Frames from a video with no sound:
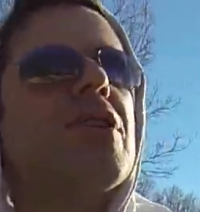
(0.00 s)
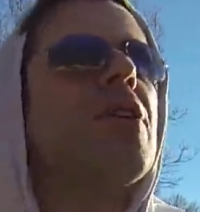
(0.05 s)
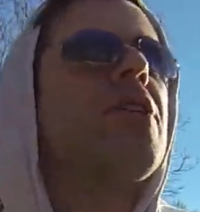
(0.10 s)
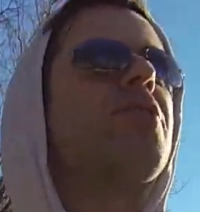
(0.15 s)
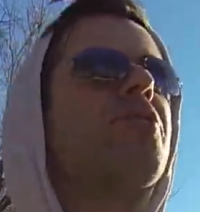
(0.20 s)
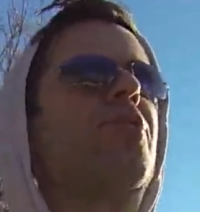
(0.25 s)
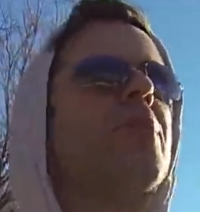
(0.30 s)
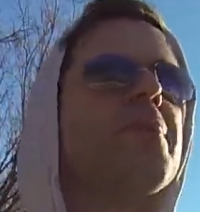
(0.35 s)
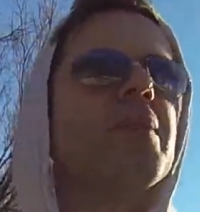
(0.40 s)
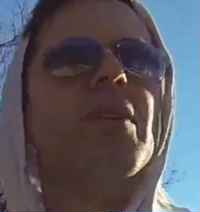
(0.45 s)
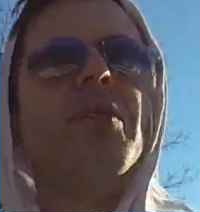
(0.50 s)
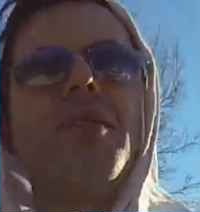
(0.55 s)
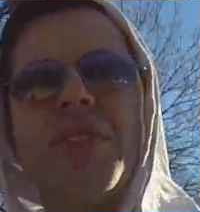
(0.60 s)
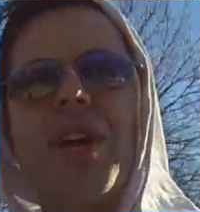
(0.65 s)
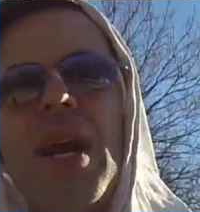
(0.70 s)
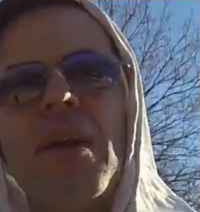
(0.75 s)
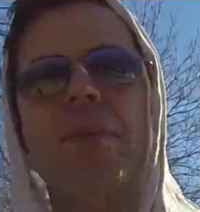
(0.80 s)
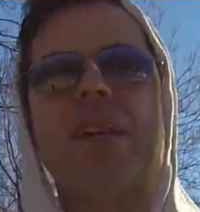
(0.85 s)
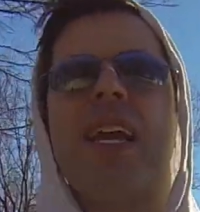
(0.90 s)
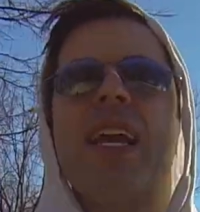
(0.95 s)
all a dream the whole
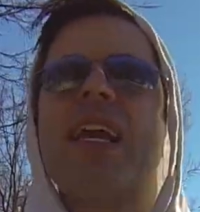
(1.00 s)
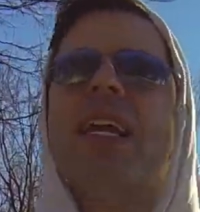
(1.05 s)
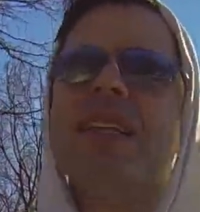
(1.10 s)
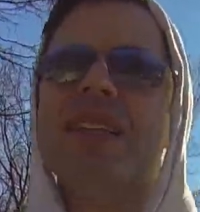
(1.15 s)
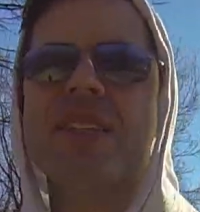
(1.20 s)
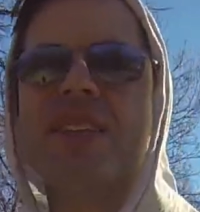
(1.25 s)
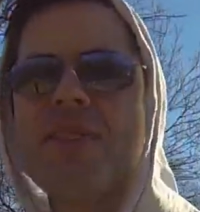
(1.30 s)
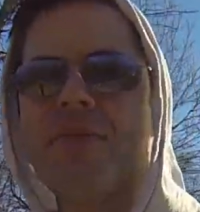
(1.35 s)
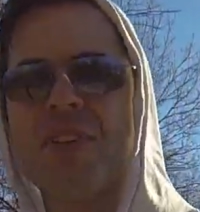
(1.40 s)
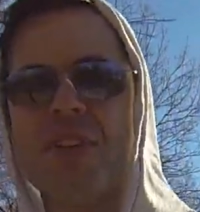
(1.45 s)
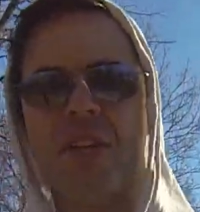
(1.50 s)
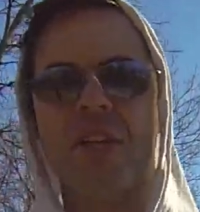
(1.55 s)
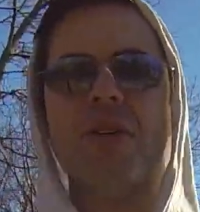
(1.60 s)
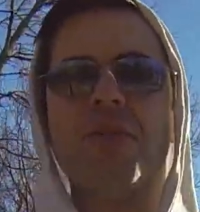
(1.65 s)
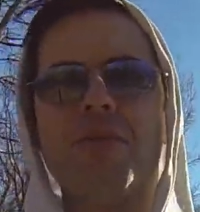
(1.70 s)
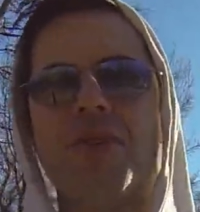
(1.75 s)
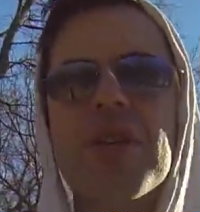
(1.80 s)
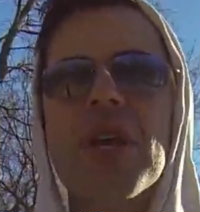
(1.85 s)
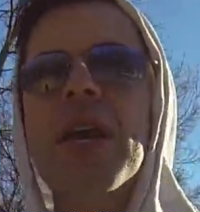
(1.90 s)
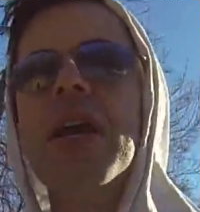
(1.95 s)
time. And I hate stuff that
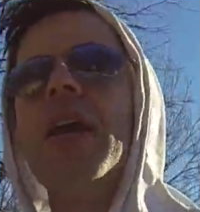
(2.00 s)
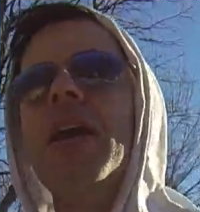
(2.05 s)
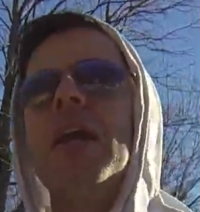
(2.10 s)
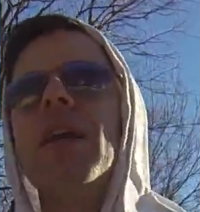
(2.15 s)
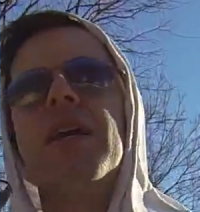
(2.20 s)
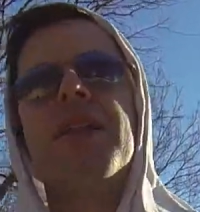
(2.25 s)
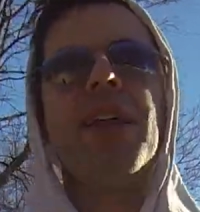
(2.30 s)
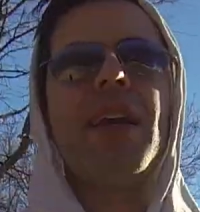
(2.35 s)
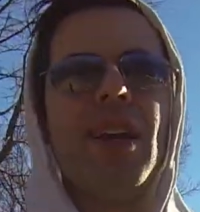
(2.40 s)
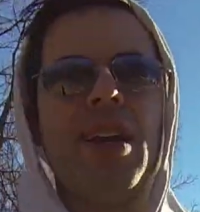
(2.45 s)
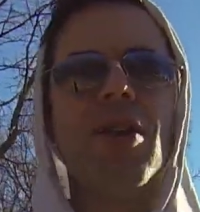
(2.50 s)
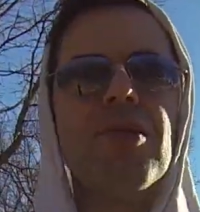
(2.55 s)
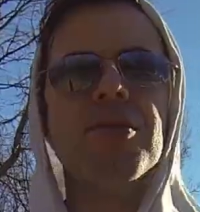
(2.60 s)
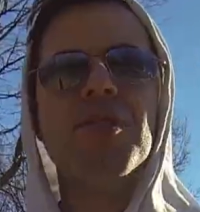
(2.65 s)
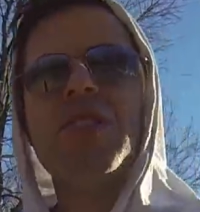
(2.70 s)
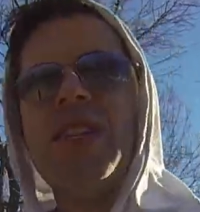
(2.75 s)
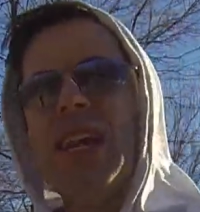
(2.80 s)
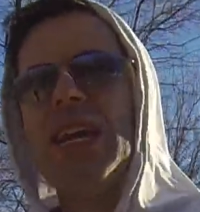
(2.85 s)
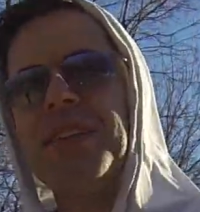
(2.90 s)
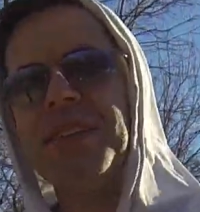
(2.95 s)
goes that
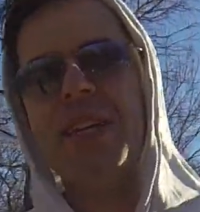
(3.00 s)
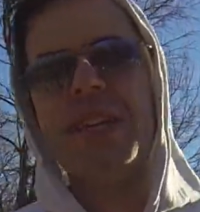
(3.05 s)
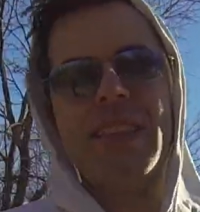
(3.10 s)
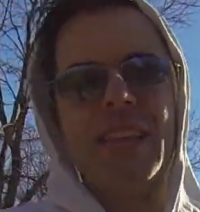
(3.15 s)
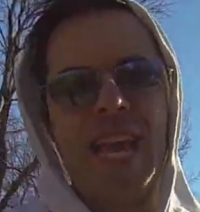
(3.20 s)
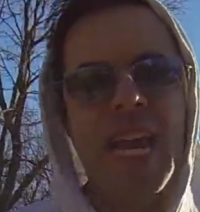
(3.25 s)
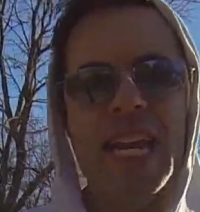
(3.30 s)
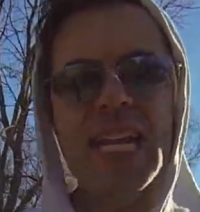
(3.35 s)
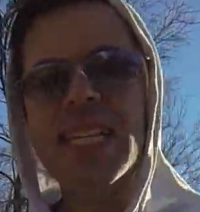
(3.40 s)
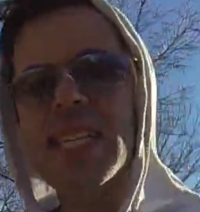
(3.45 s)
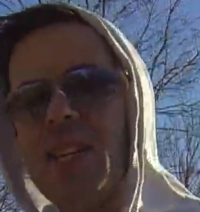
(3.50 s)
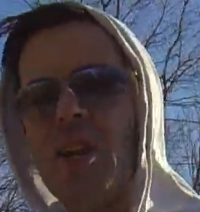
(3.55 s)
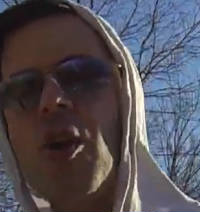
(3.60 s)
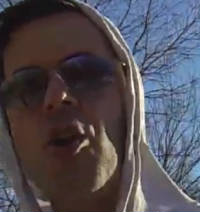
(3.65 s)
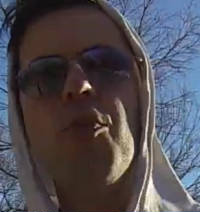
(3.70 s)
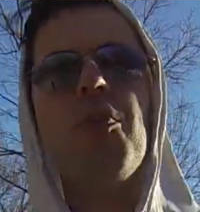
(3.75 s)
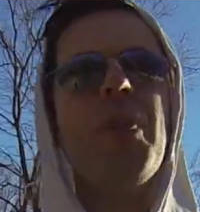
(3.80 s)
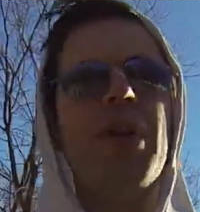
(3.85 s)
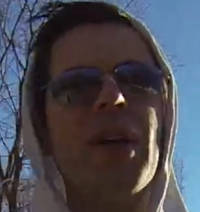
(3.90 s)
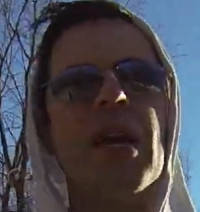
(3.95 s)
goes down like that. It's
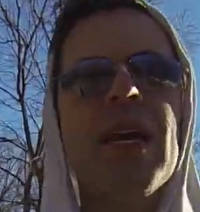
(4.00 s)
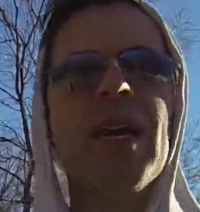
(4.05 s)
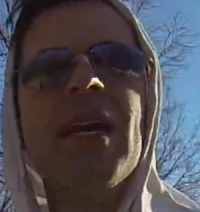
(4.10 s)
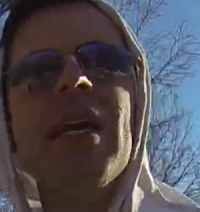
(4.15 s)
open.